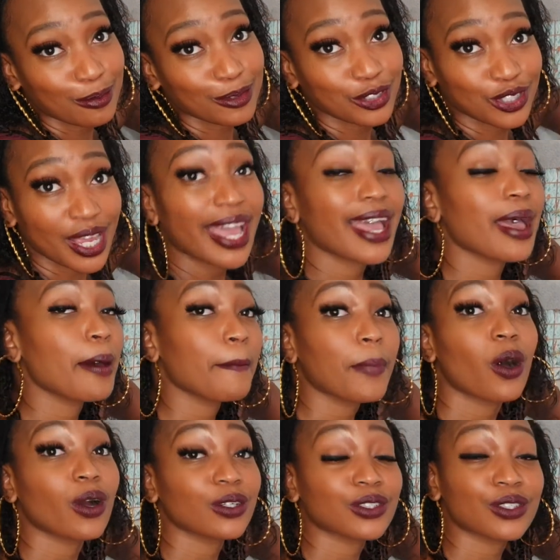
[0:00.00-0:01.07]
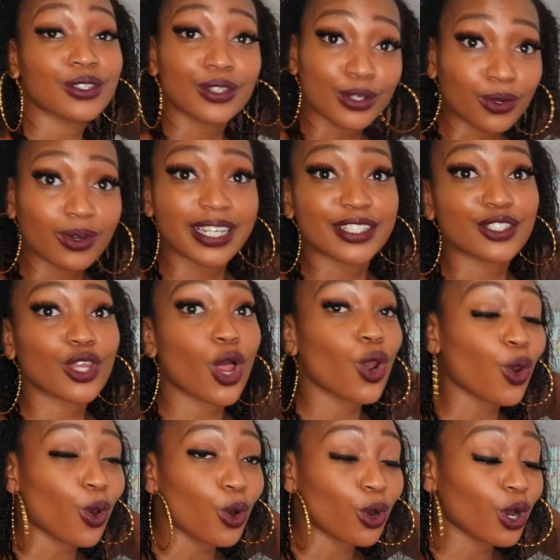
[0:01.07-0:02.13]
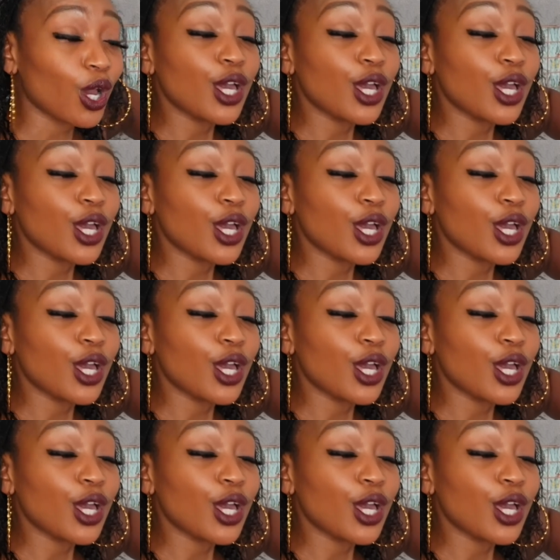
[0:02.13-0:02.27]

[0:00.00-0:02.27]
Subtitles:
share and pass the knowledge along,